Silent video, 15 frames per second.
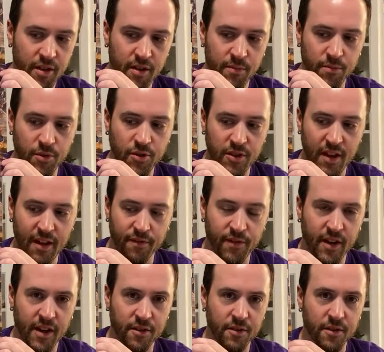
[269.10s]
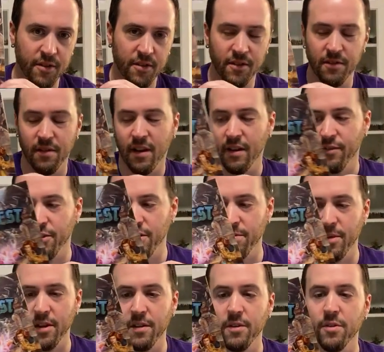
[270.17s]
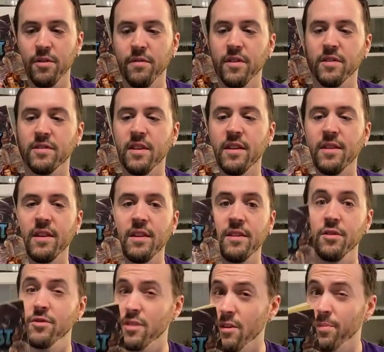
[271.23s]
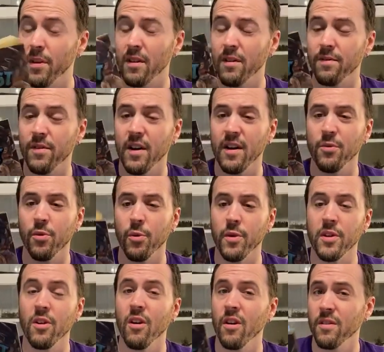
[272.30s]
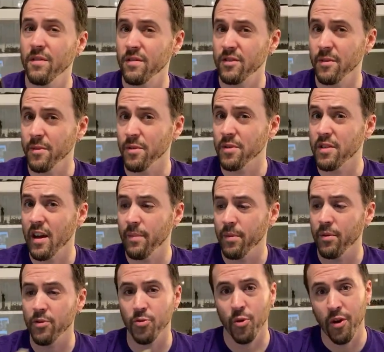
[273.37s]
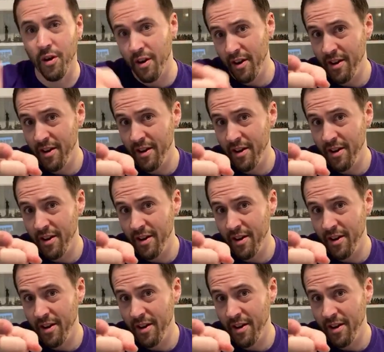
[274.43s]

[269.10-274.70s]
using that file, and I've already made a note of it saying they need to use an updated file where we caught some of those typos, where